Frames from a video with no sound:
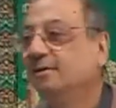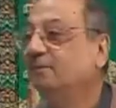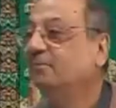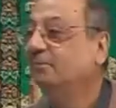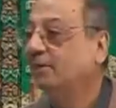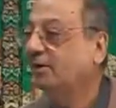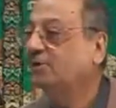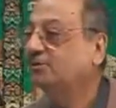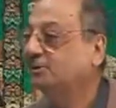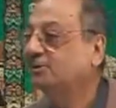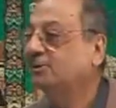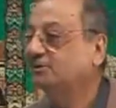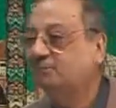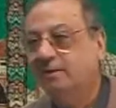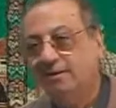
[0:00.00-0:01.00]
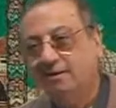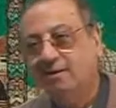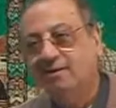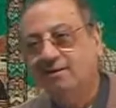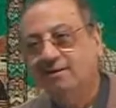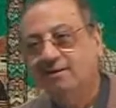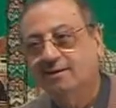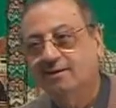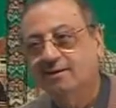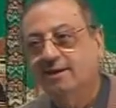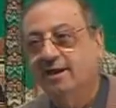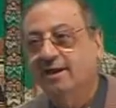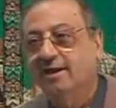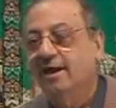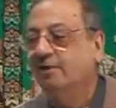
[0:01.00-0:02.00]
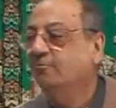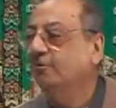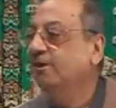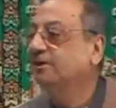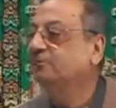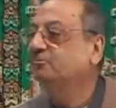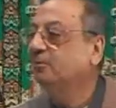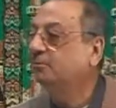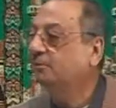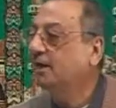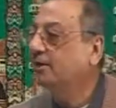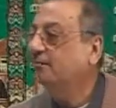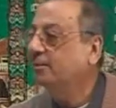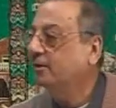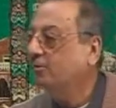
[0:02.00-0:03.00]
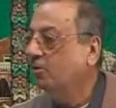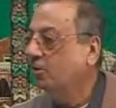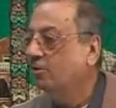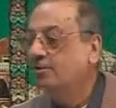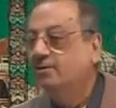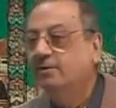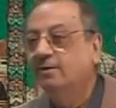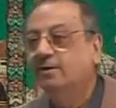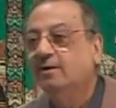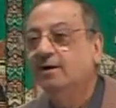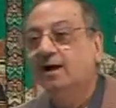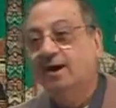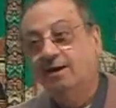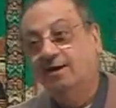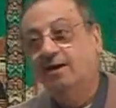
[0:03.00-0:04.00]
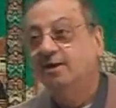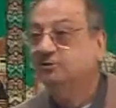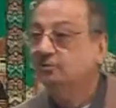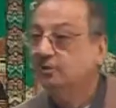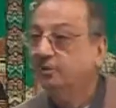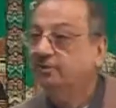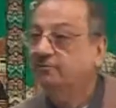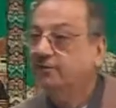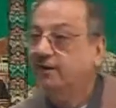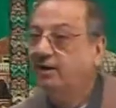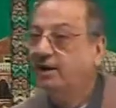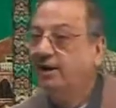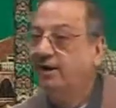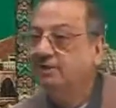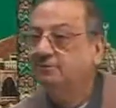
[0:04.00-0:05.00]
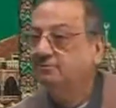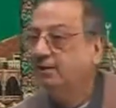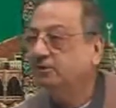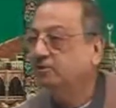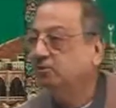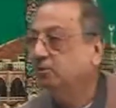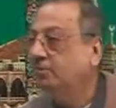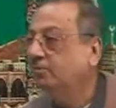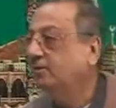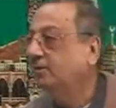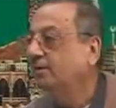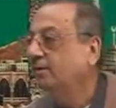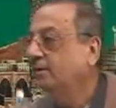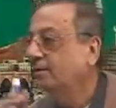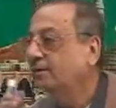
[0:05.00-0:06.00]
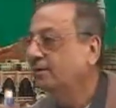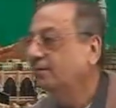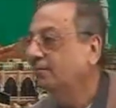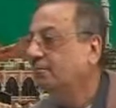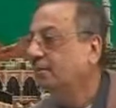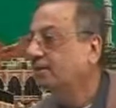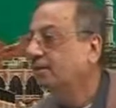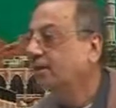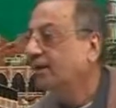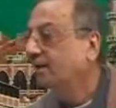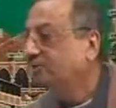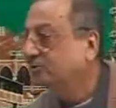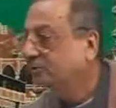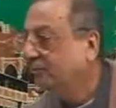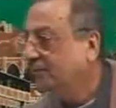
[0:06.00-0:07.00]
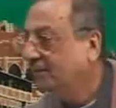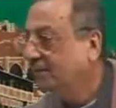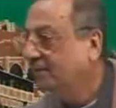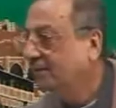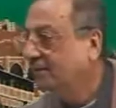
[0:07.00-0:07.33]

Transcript: Because it is badal. And where is Mubdal minhu? Akha. So if Akha is mansub, Badal has to be